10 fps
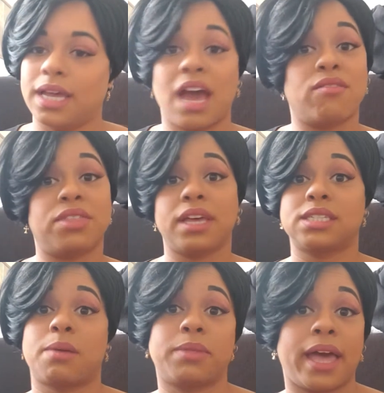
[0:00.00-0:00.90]

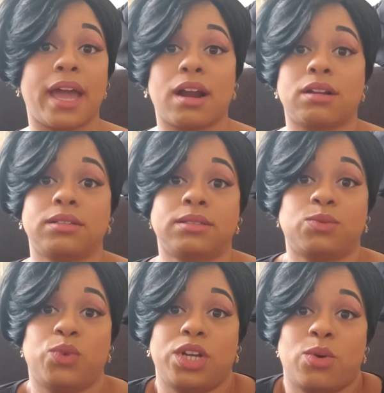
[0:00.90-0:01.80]
everything's up in the air.
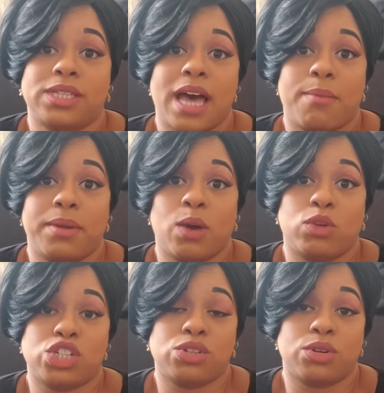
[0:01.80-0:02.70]
We know what's happening,
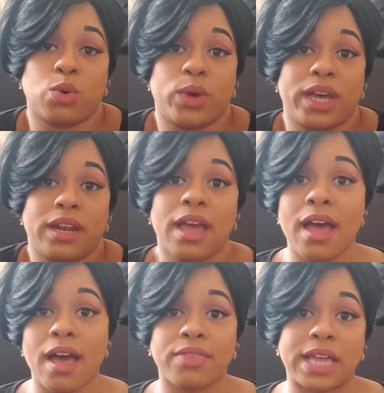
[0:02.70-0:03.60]
we just don't know when.
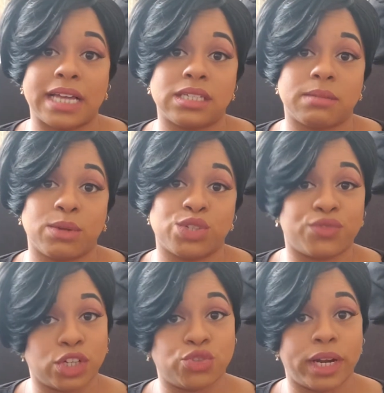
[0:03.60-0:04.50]
That's the most
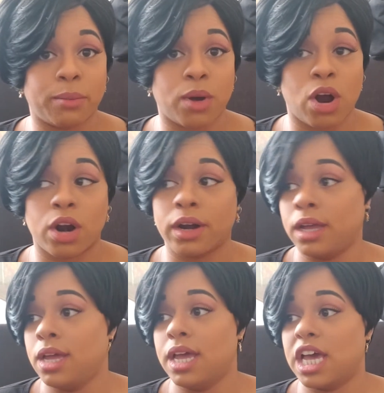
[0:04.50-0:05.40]
frustrating part,
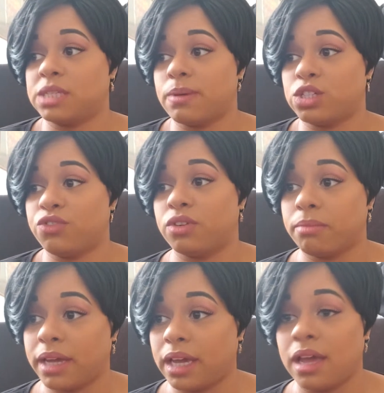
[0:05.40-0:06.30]
especially for
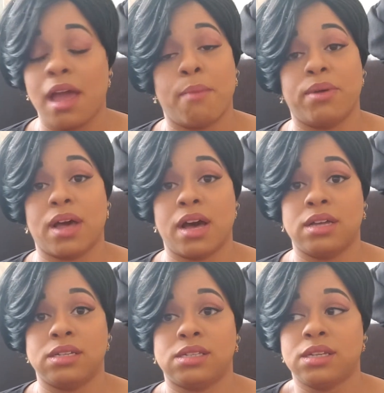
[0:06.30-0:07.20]
me,
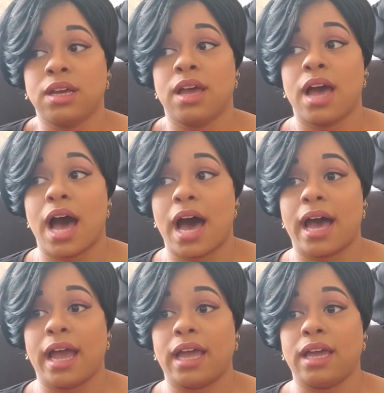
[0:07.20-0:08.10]
because
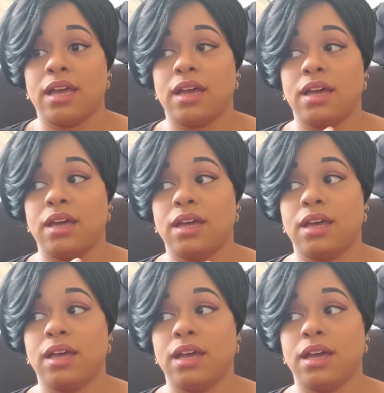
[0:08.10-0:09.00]
I
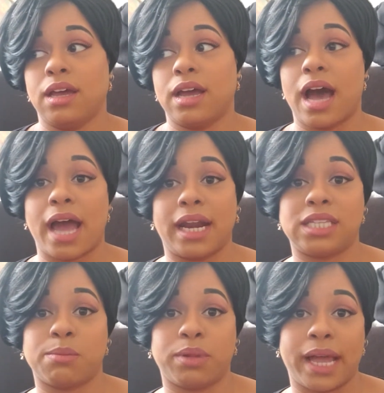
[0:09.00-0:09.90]
need
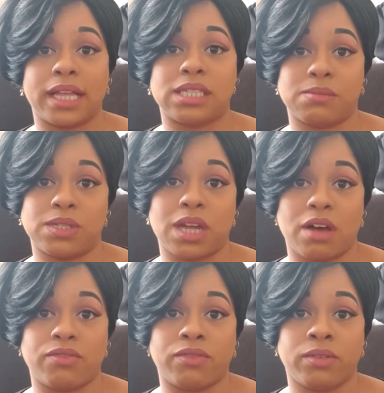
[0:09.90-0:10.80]
to plan some
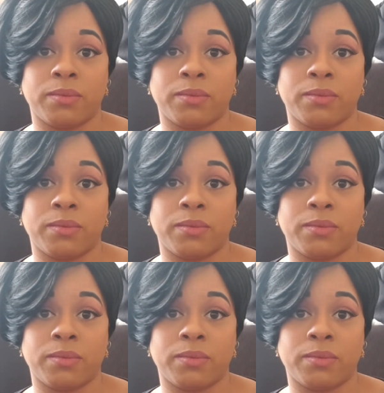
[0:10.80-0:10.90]
stuff.